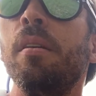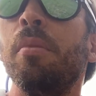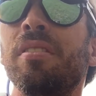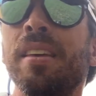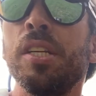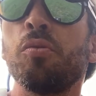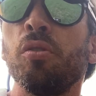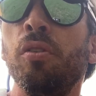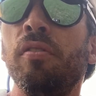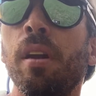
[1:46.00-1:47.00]
but this
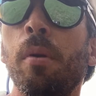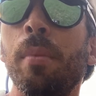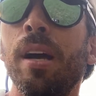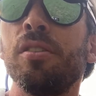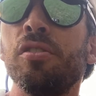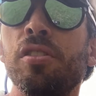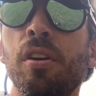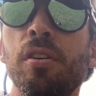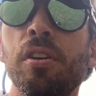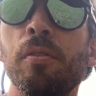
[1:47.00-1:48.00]
roof that I'm about to
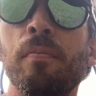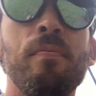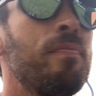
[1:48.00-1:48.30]
show you,